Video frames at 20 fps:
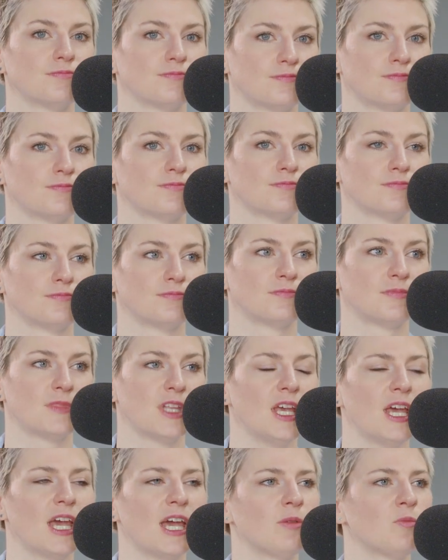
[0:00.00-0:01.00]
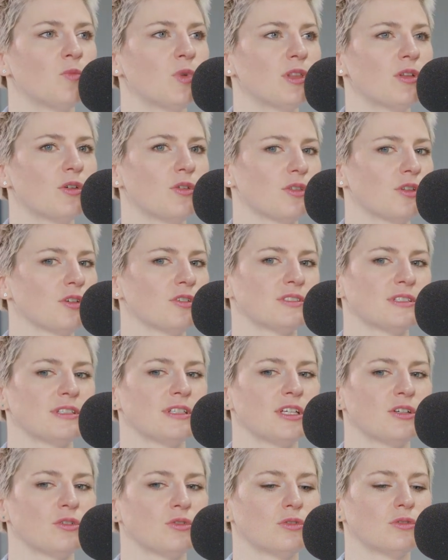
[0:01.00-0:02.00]
Mm. And with all those
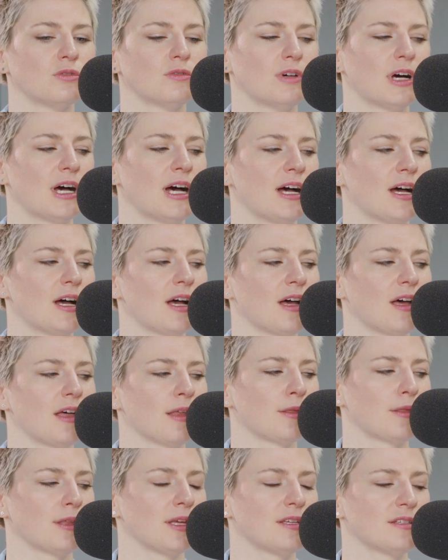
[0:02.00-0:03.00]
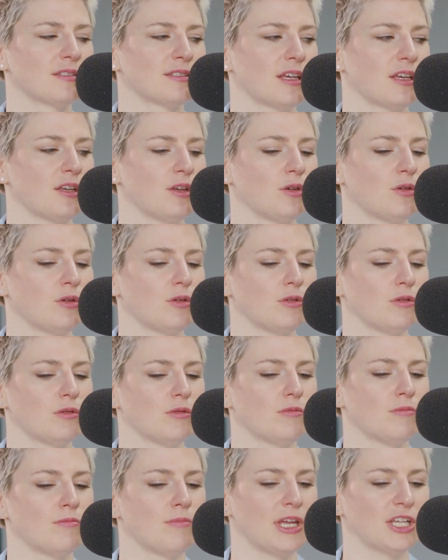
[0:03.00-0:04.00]
little things that
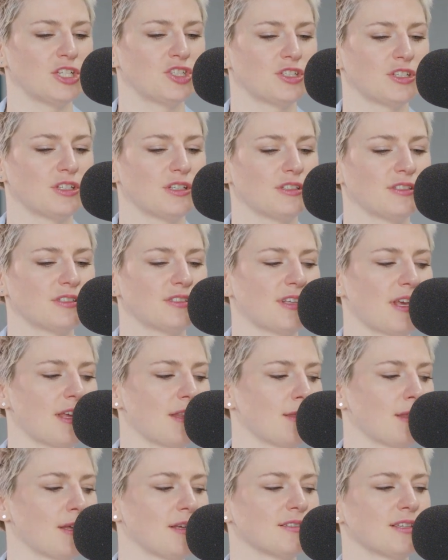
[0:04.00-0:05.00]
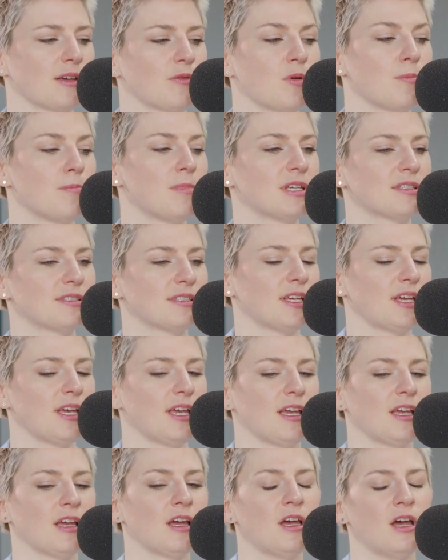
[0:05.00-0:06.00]
you mentioned, say things that were
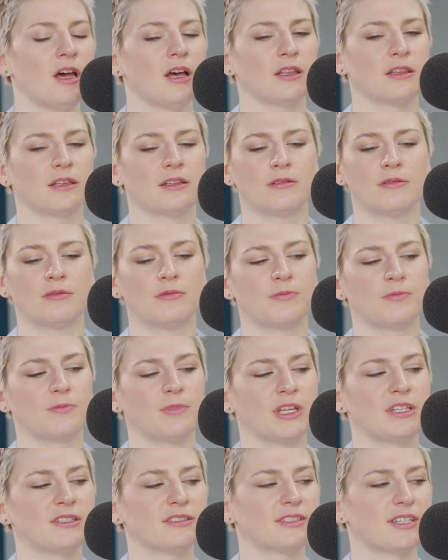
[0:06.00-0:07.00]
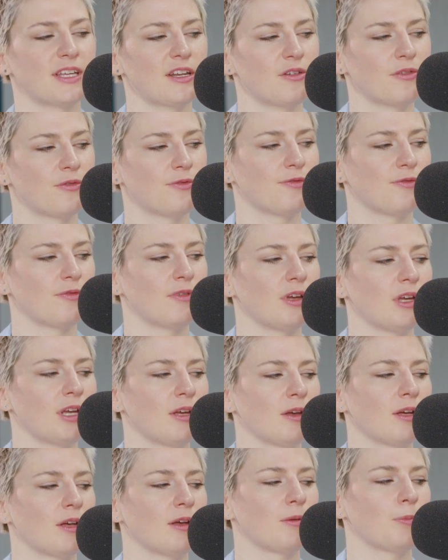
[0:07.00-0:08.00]
missing, instead of
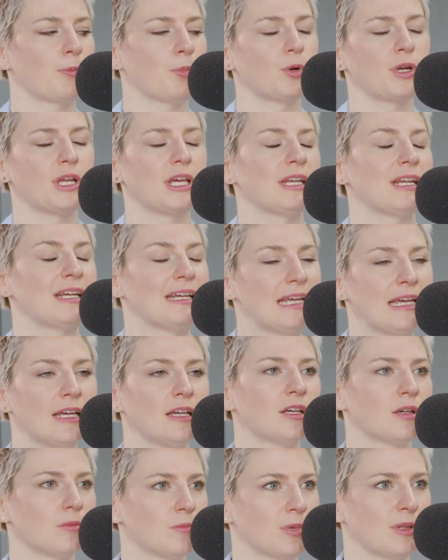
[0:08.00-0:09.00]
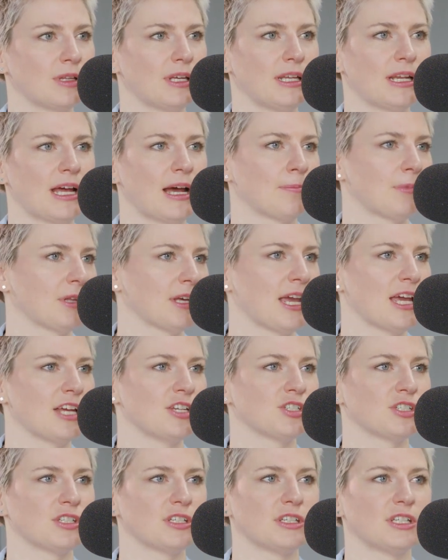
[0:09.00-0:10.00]
putting in an incomplete
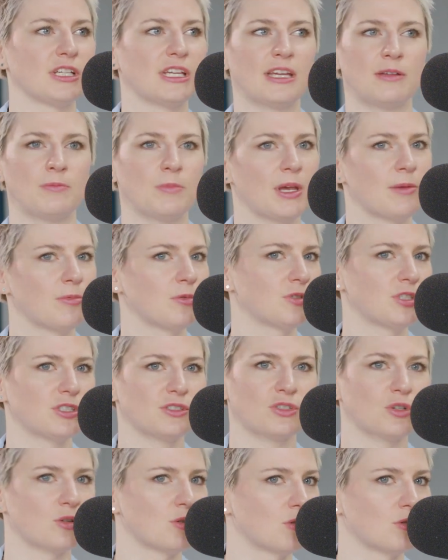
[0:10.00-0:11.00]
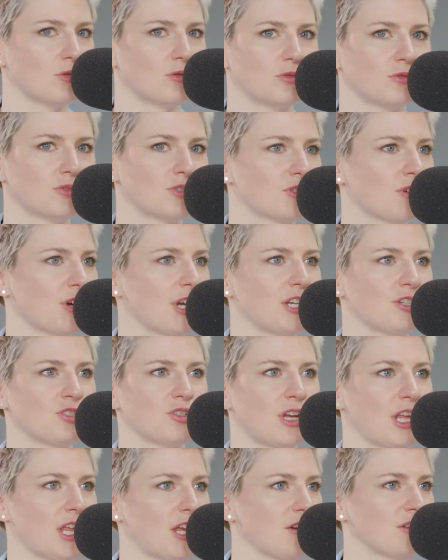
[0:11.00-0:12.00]
application, can people just call Screen
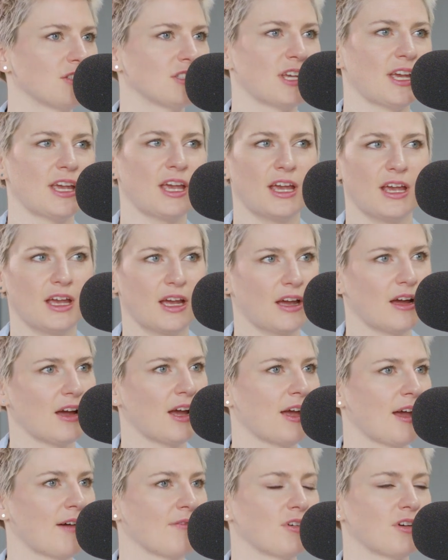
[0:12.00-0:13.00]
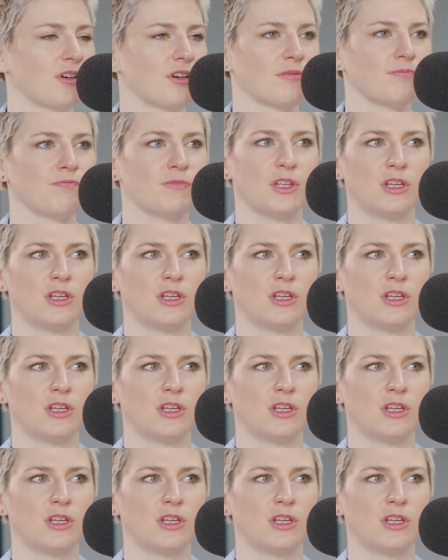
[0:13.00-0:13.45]
Australia and say, hey, I have a